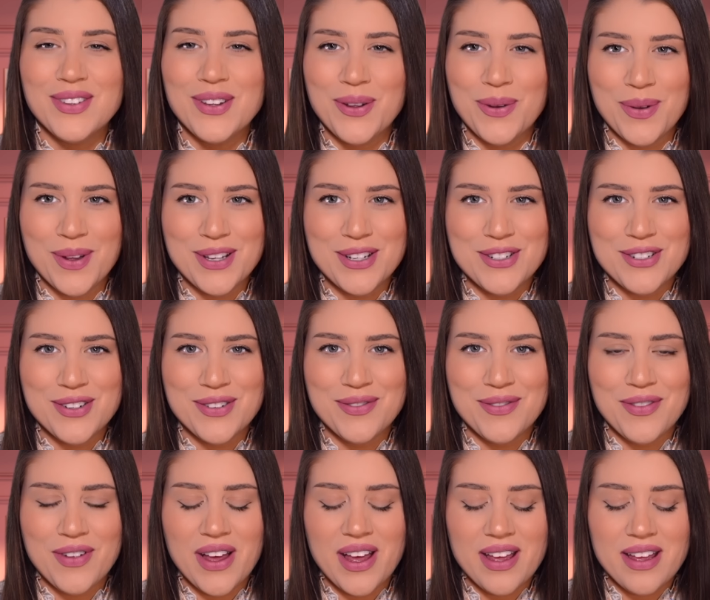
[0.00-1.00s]
Question
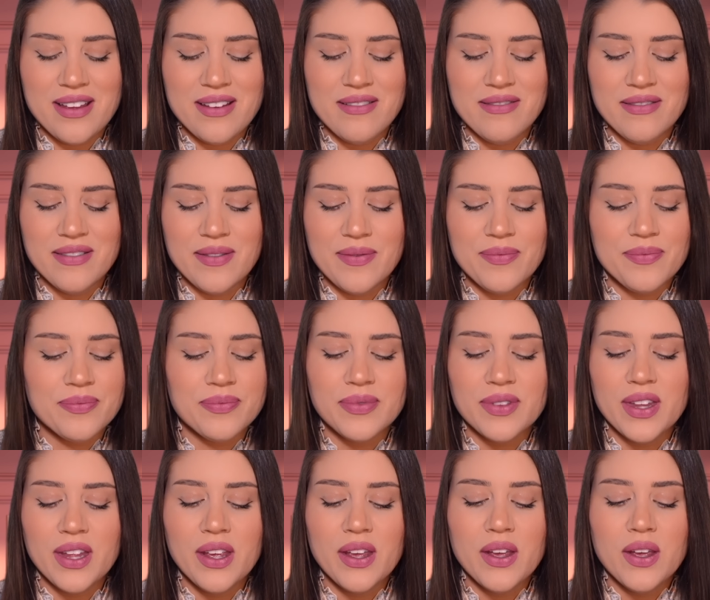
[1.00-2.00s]
5.
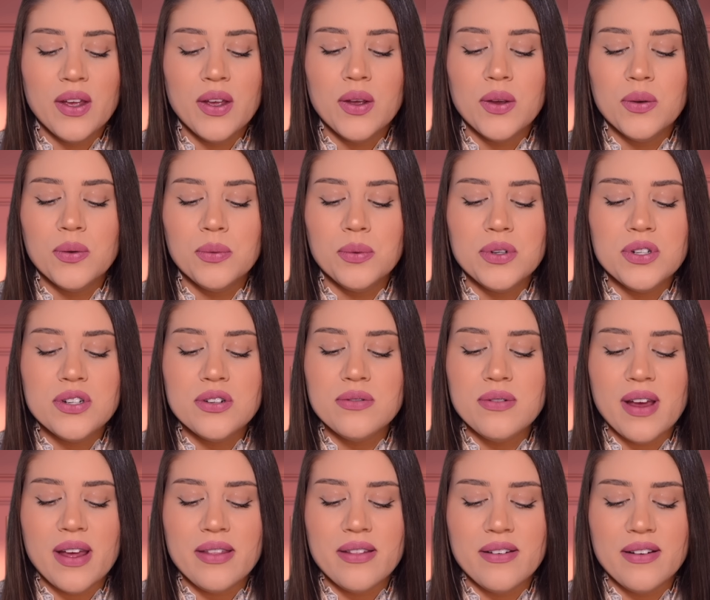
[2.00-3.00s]
Would you
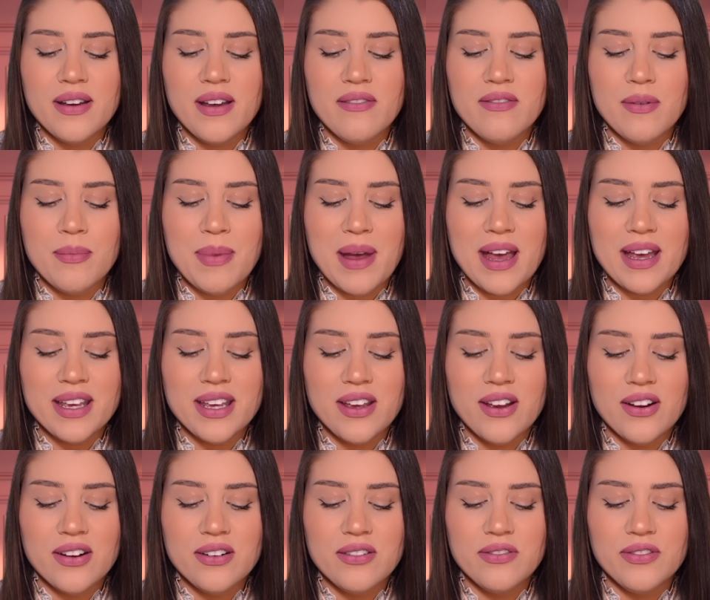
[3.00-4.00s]
rather have a
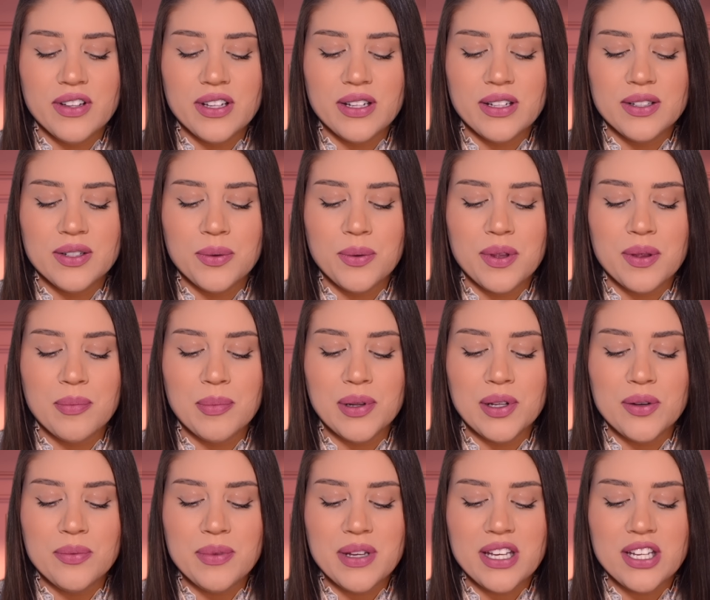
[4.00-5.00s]
backyard filled with
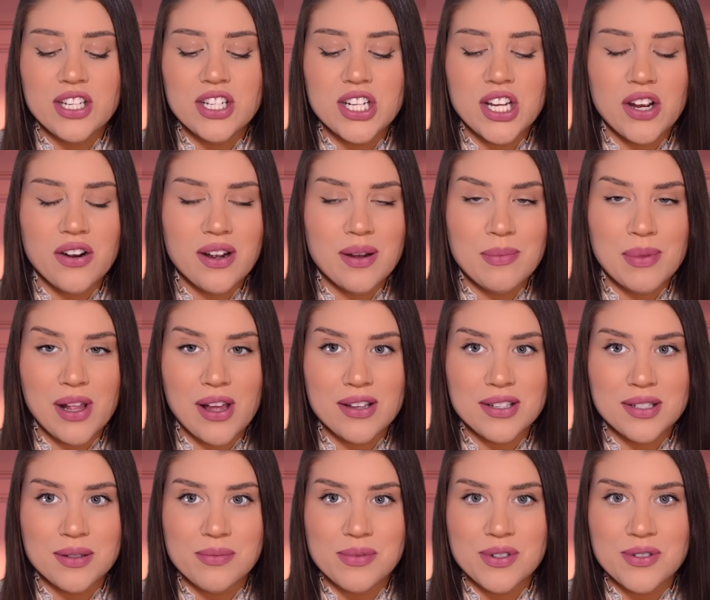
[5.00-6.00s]
blooming cherry
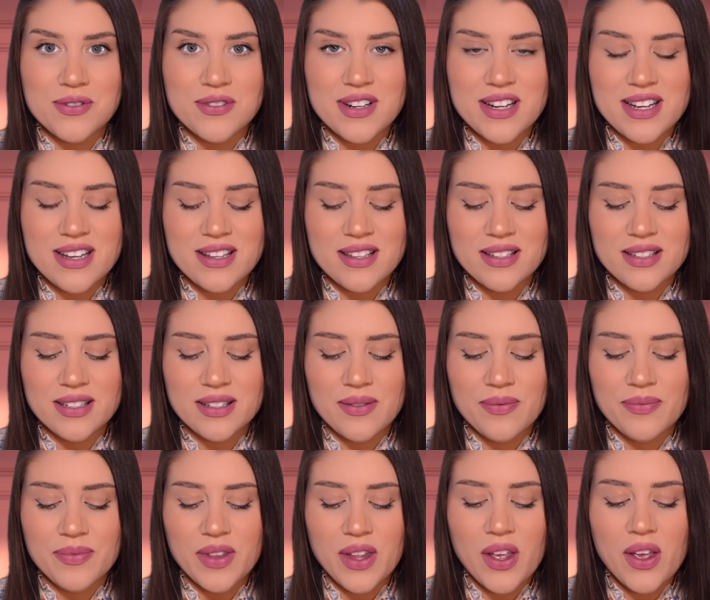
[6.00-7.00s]
blossom trees
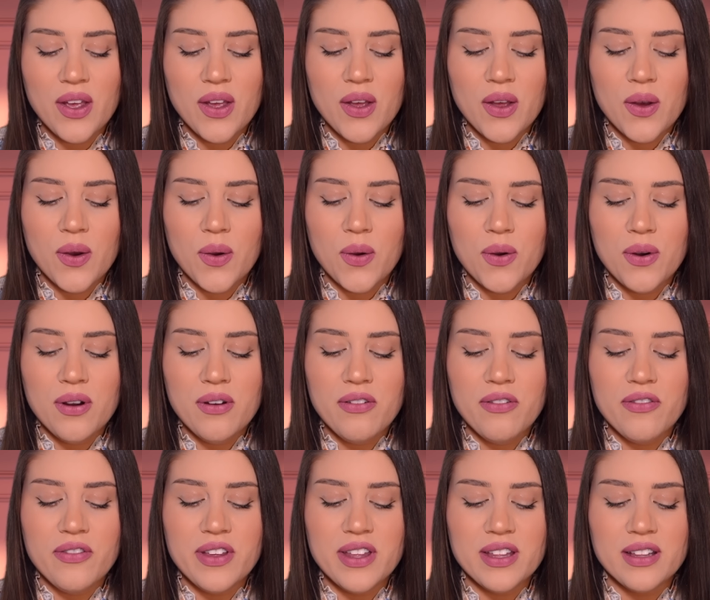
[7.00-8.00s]
or a
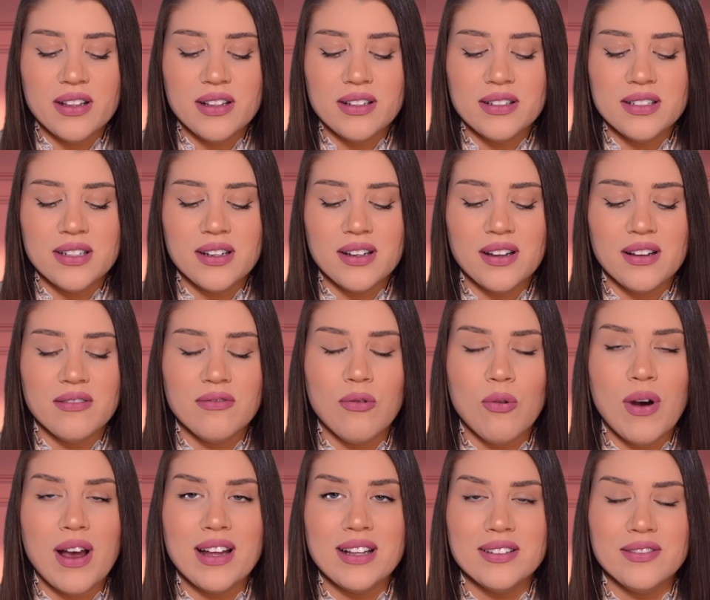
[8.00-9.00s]
field of
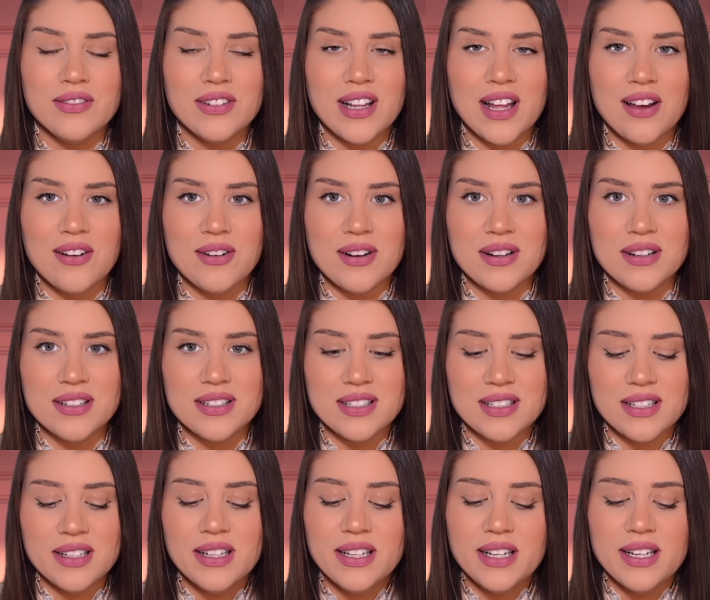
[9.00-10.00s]
wildflowers
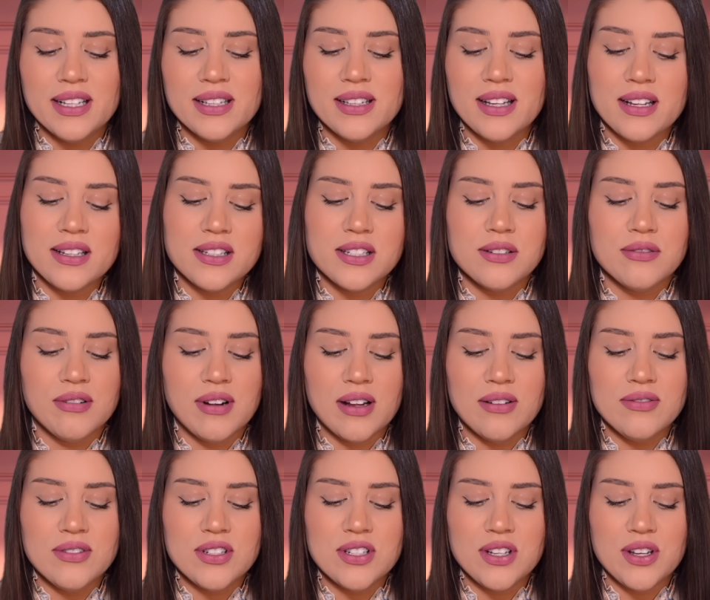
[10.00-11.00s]
that
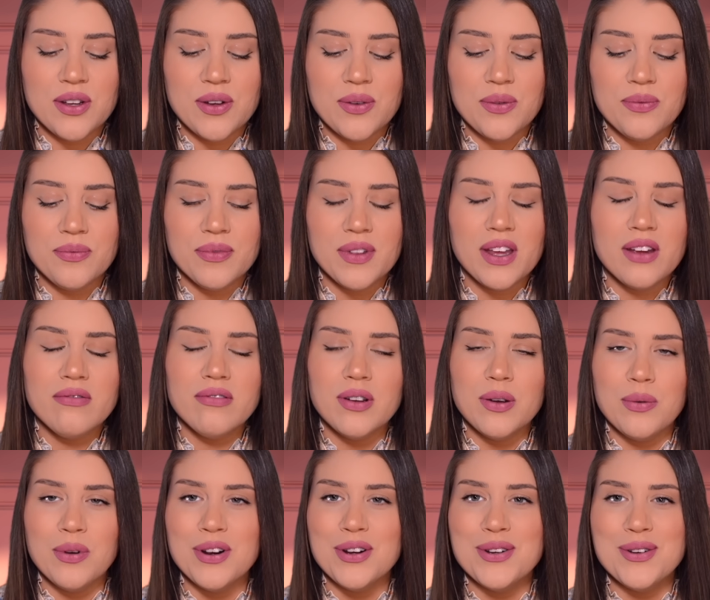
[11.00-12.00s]
surrounds you
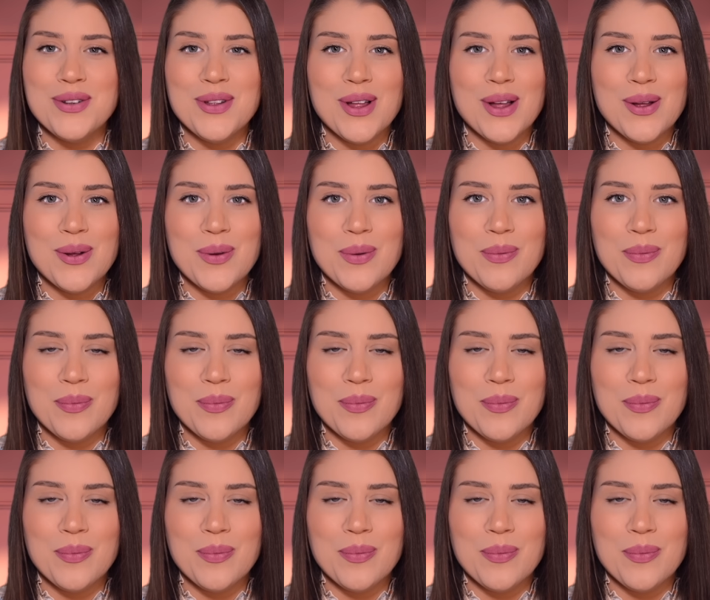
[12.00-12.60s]
everywhere you go?